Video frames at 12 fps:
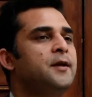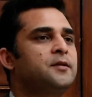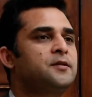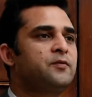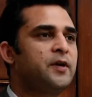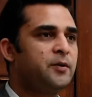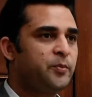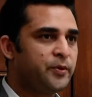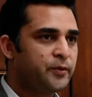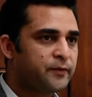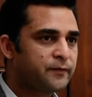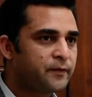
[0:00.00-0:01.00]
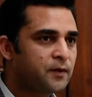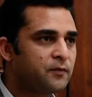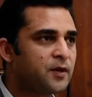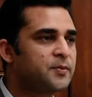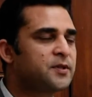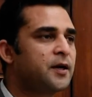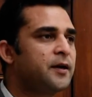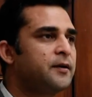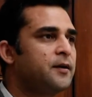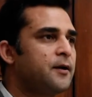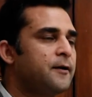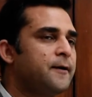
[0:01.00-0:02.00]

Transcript: It's a very beautiful website